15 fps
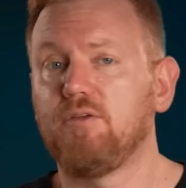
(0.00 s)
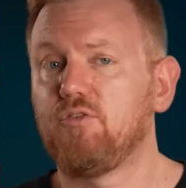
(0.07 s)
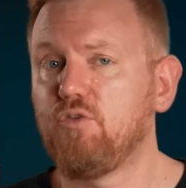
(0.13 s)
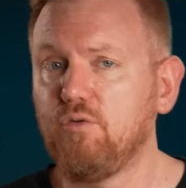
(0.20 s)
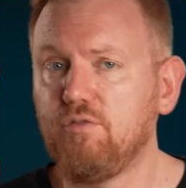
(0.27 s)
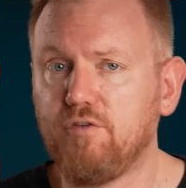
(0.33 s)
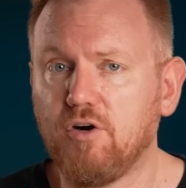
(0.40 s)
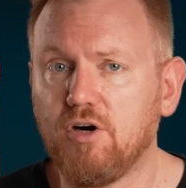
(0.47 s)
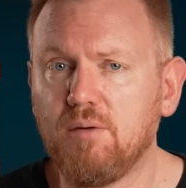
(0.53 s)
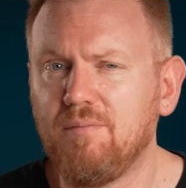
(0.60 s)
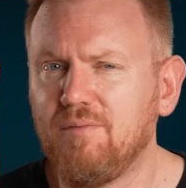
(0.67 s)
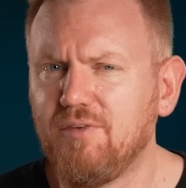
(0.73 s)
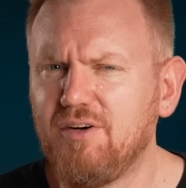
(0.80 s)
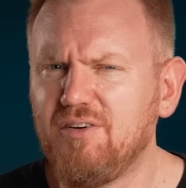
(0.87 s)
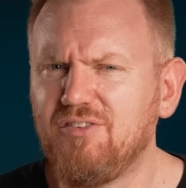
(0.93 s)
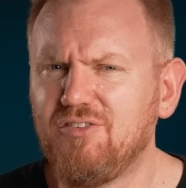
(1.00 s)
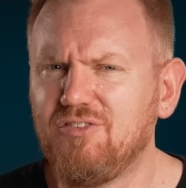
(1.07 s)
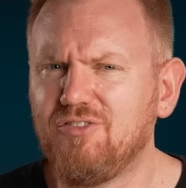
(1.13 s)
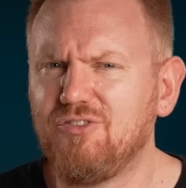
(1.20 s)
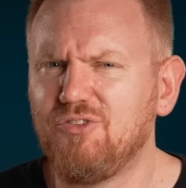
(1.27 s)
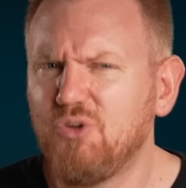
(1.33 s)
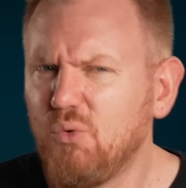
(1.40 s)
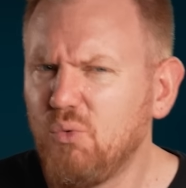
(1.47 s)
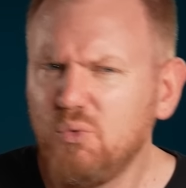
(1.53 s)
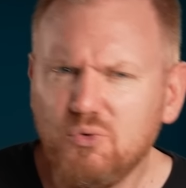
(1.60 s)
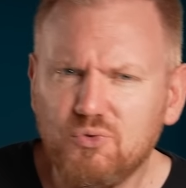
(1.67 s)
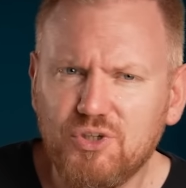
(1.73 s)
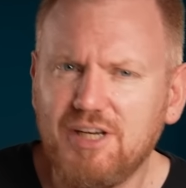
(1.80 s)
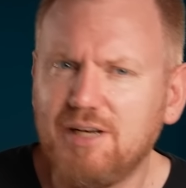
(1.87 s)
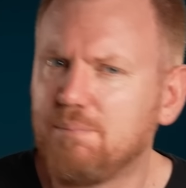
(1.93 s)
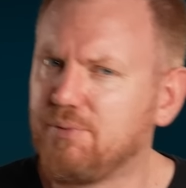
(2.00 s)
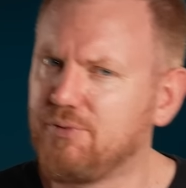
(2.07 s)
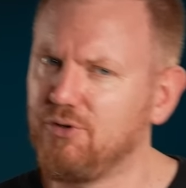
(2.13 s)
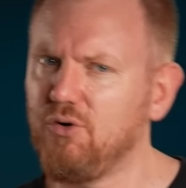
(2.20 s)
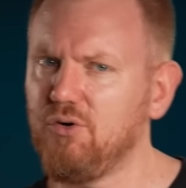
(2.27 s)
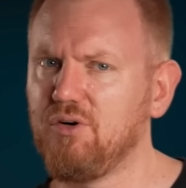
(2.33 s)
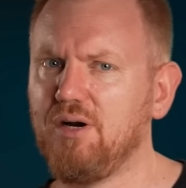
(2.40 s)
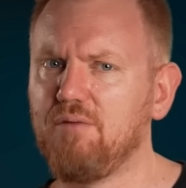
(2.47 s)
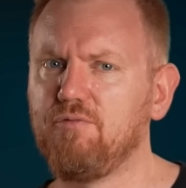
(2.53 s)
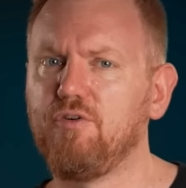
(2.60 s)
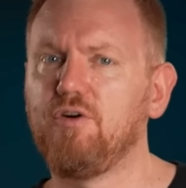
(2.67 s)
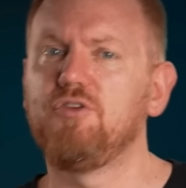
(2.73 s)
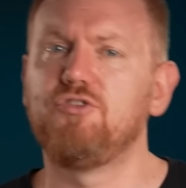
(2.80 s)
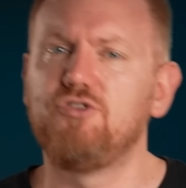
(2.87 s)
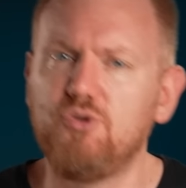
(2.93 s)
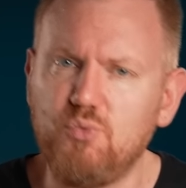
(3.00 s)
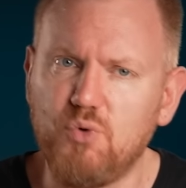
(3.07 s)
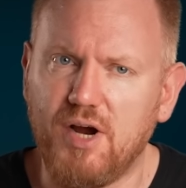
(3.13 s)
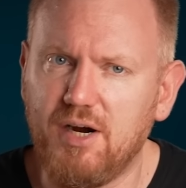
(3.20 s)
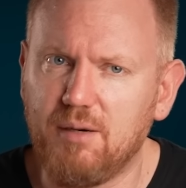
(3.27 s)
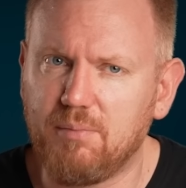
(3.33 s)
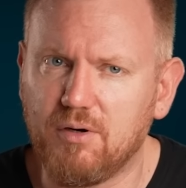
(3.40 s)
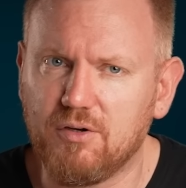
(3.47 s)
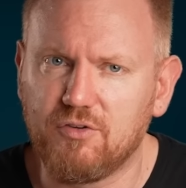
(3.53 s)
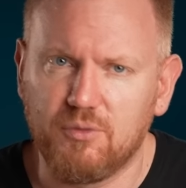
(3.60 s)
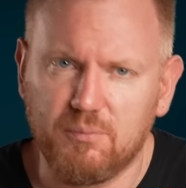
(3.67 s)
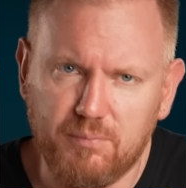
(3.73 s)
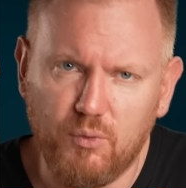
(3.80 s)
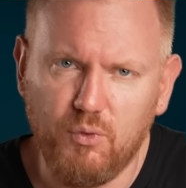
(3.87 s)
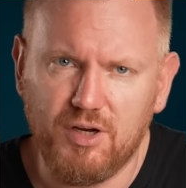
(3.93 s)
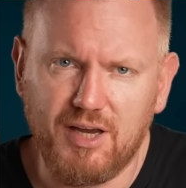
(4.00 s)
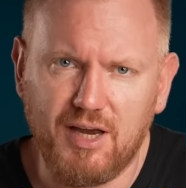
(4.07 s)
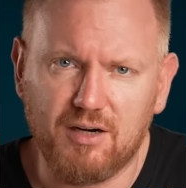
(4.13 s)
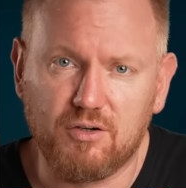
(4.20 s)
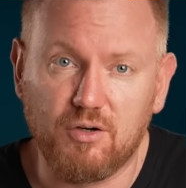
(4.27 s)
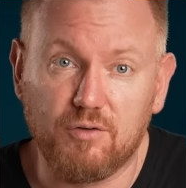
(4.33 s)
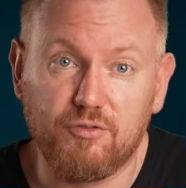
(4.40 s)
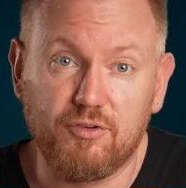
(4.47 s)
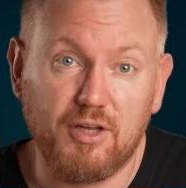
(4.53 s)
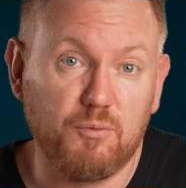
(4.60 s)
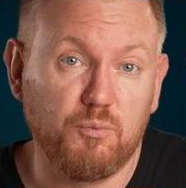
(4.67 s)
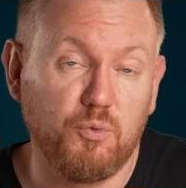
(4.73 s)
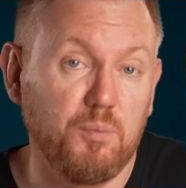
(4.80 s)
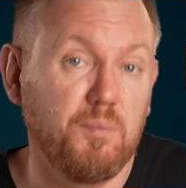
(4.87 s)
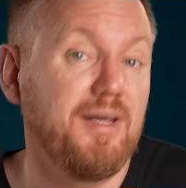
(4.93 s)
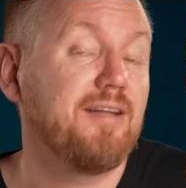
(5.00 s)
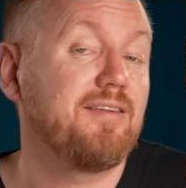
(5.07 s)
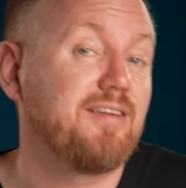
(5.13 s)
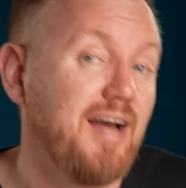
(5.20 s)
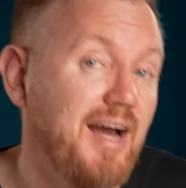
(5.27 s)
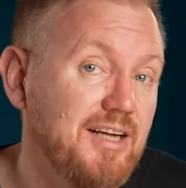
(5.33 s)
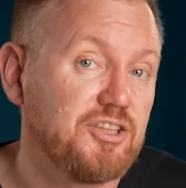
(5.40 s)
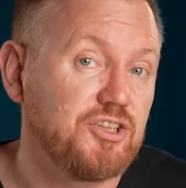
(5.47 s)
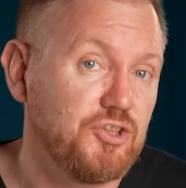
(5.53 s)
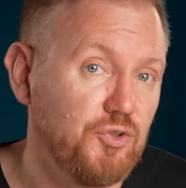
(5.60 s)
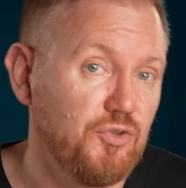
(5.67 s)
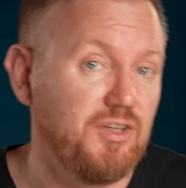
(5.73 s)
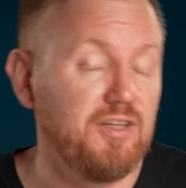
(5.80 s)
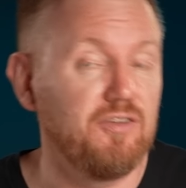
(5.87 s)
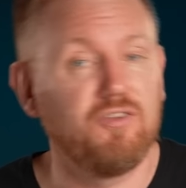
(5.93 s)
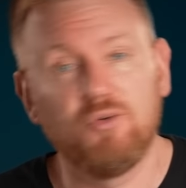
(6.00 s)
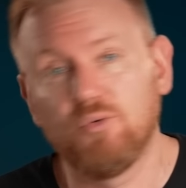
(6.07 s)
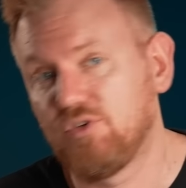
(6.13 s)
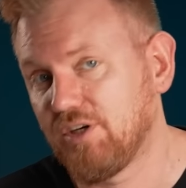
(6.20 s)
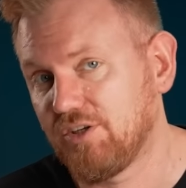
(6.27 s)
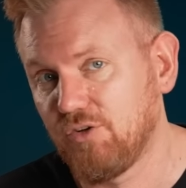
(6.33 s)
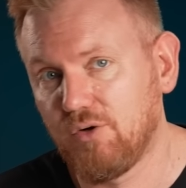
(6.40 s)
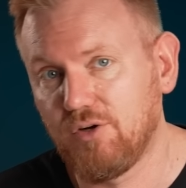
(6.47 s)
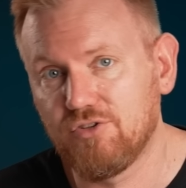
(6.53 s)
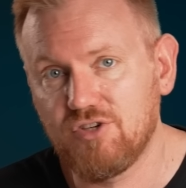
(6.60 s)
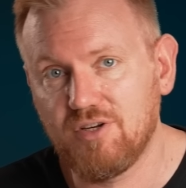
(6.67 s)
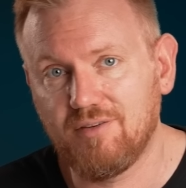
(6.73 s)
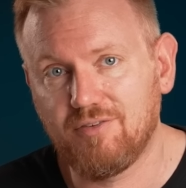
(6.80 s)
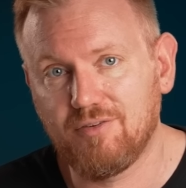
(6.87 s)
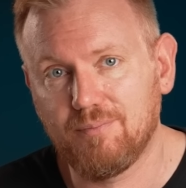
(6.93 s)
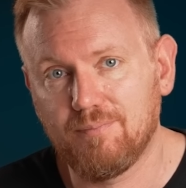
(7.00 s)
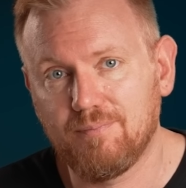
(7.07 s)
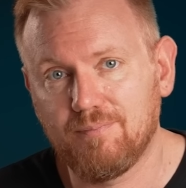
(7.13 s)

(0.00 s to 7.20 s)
so far, there's no real program for a new Airbus or Boeing aircraft that would be attached to these new technologies.